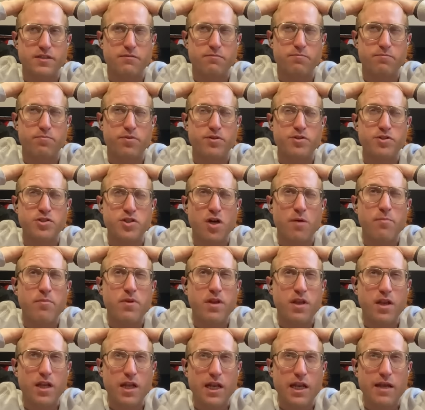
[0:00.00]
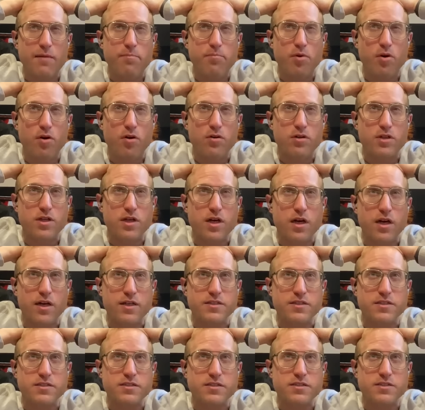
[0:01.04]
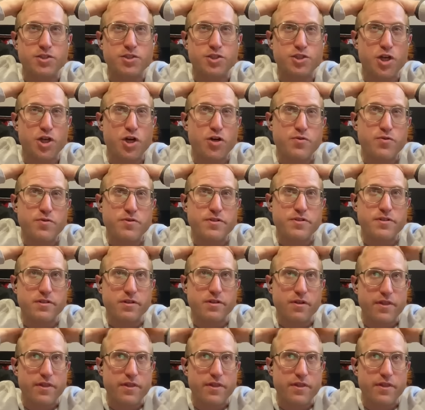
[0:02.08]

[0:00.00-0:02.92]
predominantly podcast shows,